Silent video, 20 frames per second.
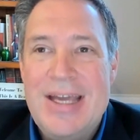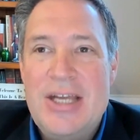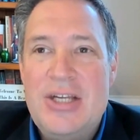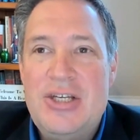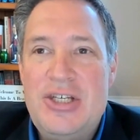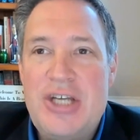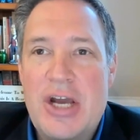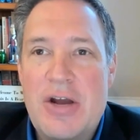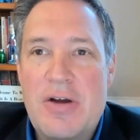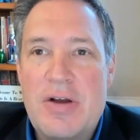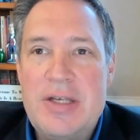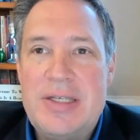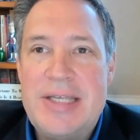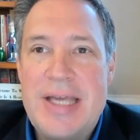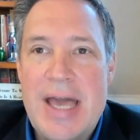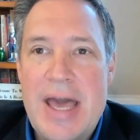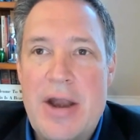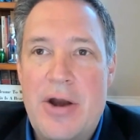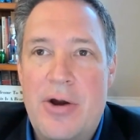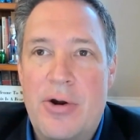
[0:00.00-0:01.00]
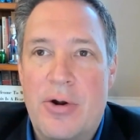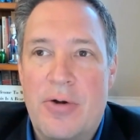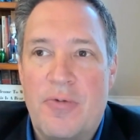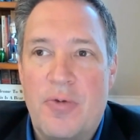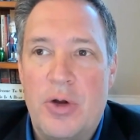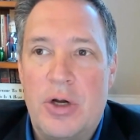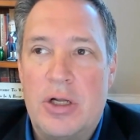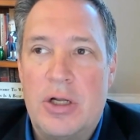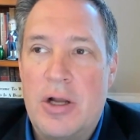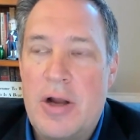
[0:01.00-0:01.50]
Jerry's the editor of
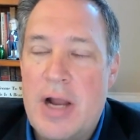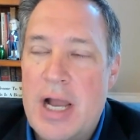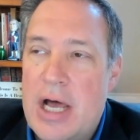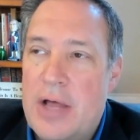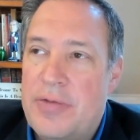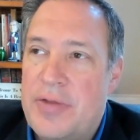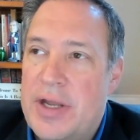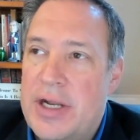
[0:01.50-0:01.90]
Real Clear Health.